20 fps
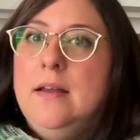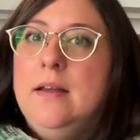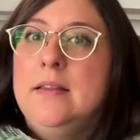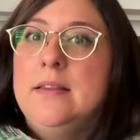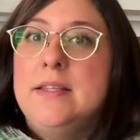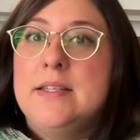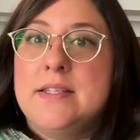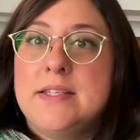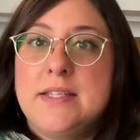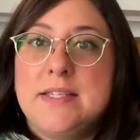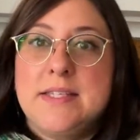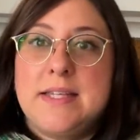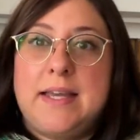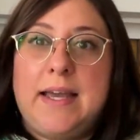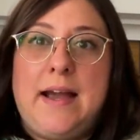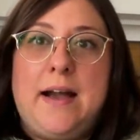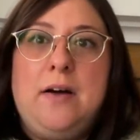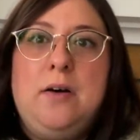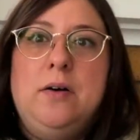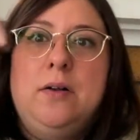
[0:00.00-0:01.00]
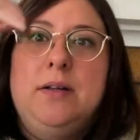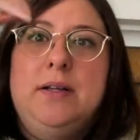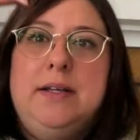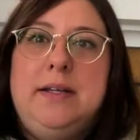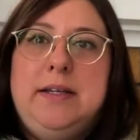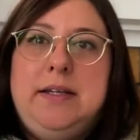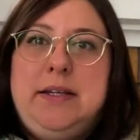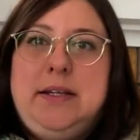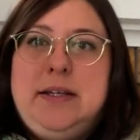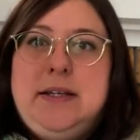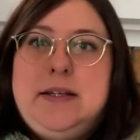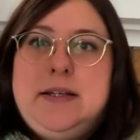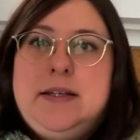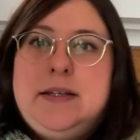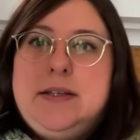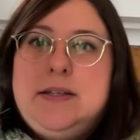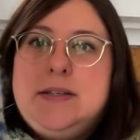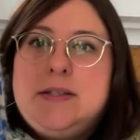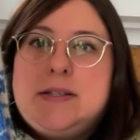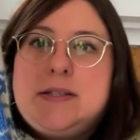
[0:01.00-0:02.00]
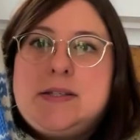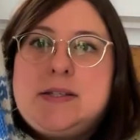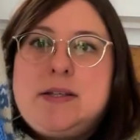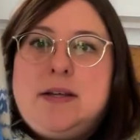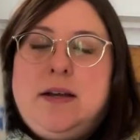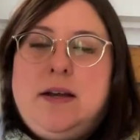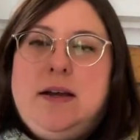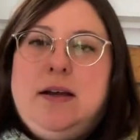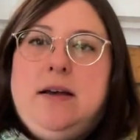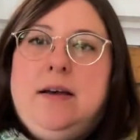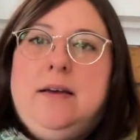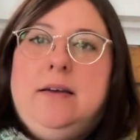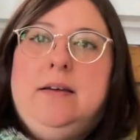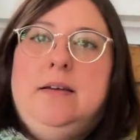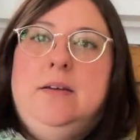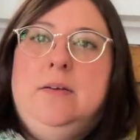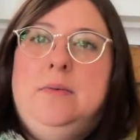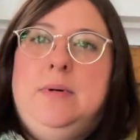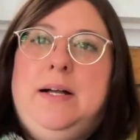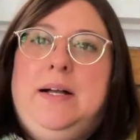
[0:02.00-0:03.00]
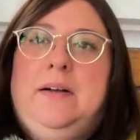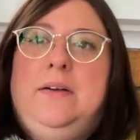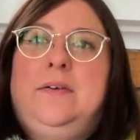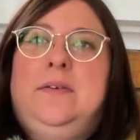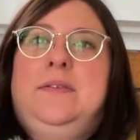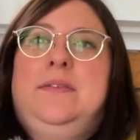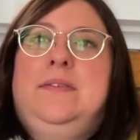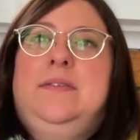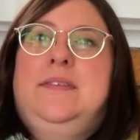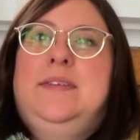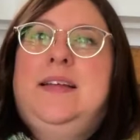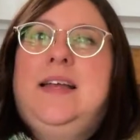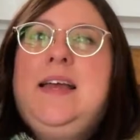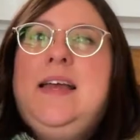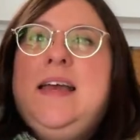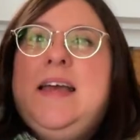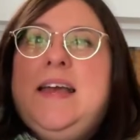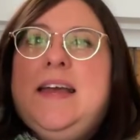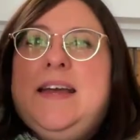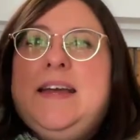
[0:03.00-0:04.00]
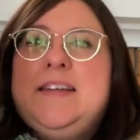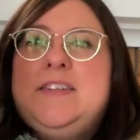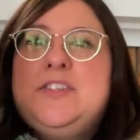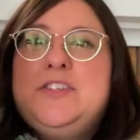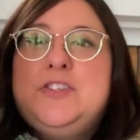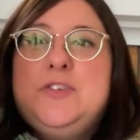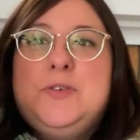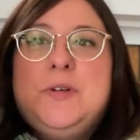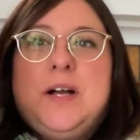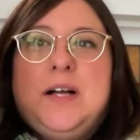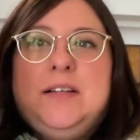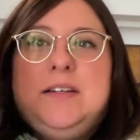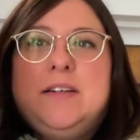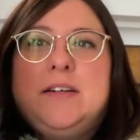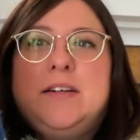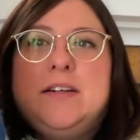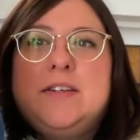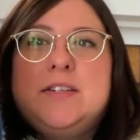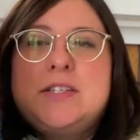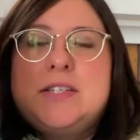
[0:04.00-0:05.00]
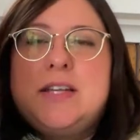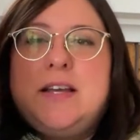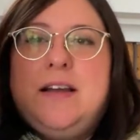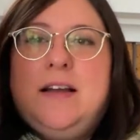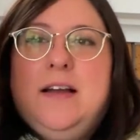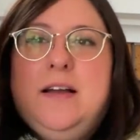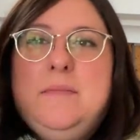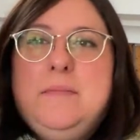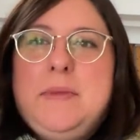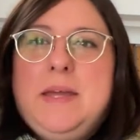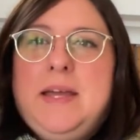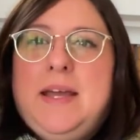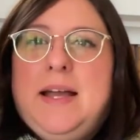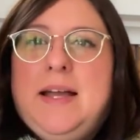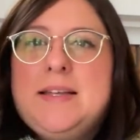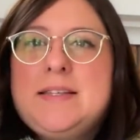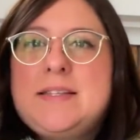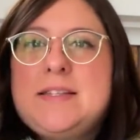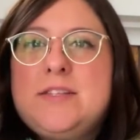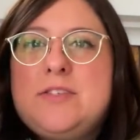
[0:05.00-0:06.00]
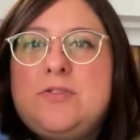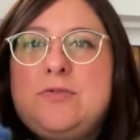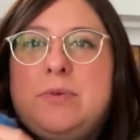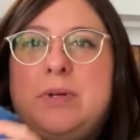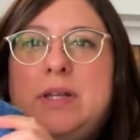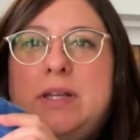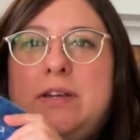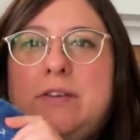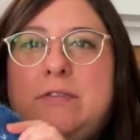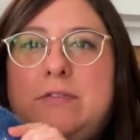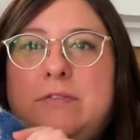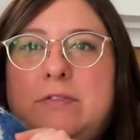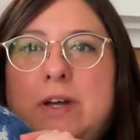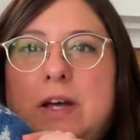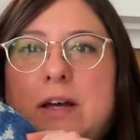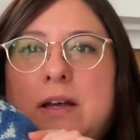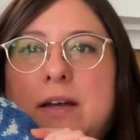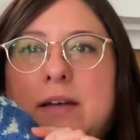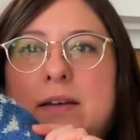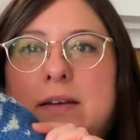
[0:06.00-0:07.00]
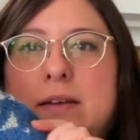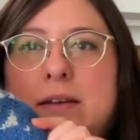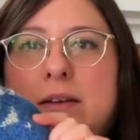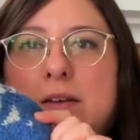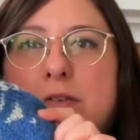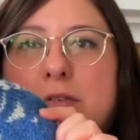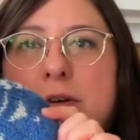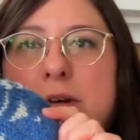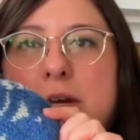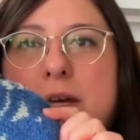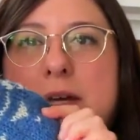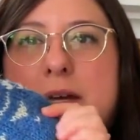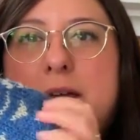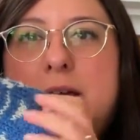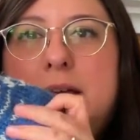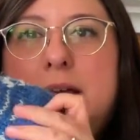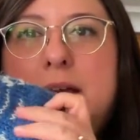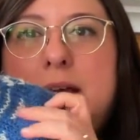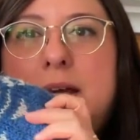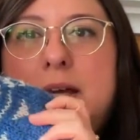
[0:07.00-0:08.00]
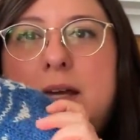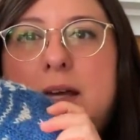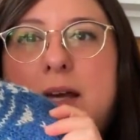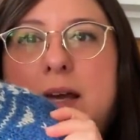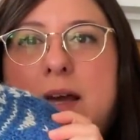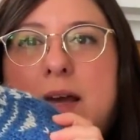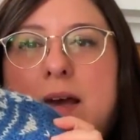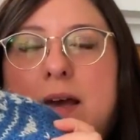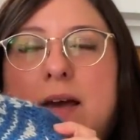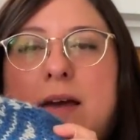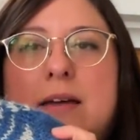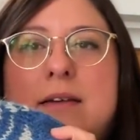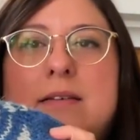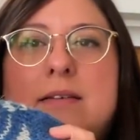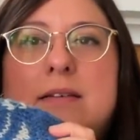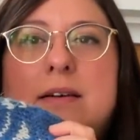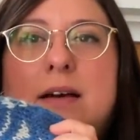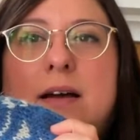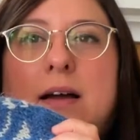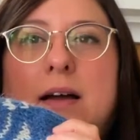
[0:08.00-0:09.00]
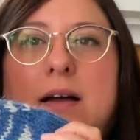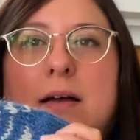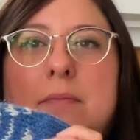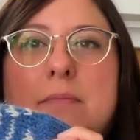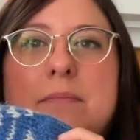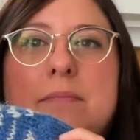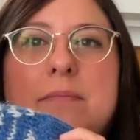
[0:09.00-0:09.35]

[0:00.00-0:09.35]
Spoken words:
this is the cowl. It is well, it's two colors. It has this really fun Greek key and I